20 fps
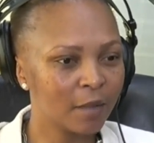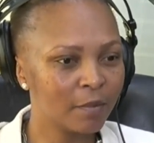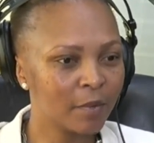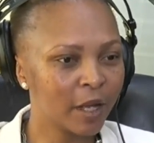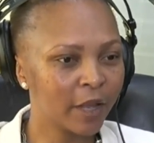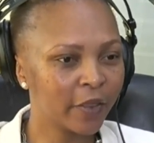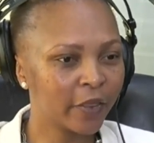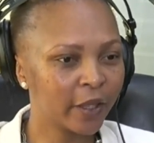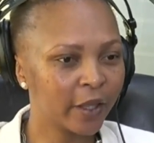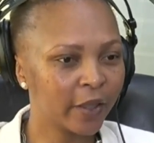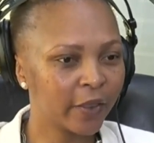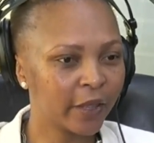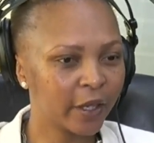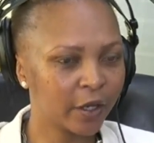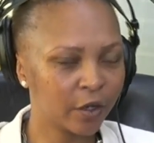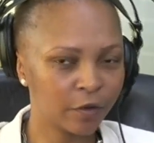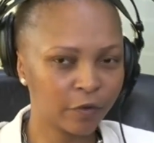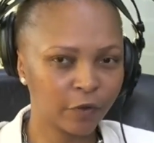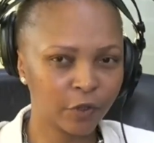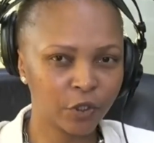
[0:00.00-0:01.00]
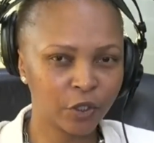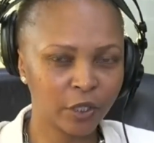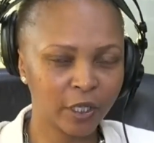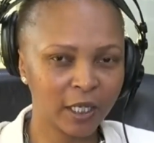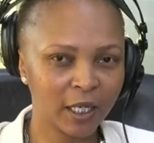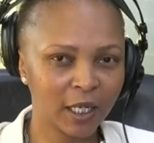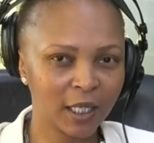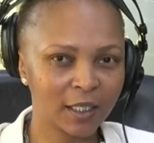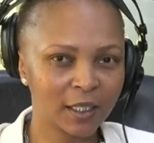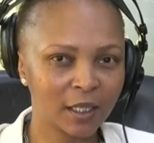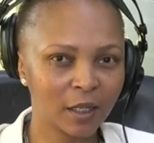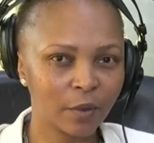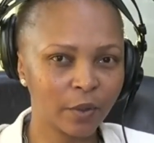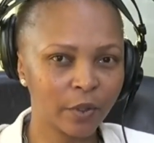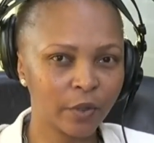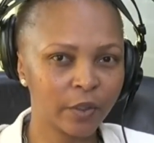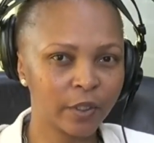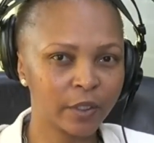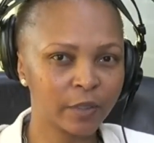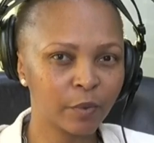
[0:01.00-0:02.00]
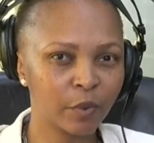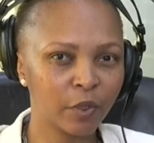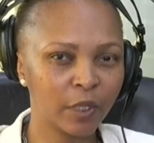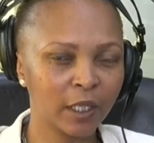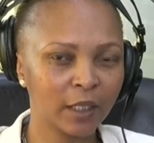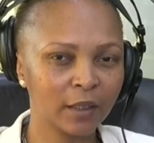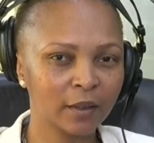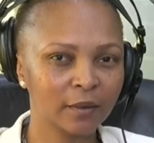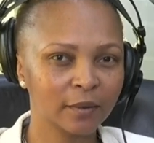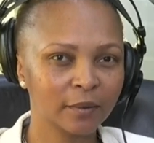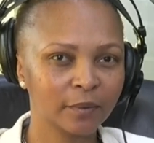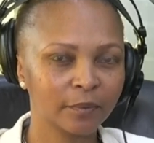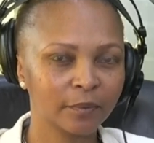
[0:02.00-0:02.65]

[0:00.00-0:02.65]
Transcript: Martha, thank you for joining us. How are you this morning?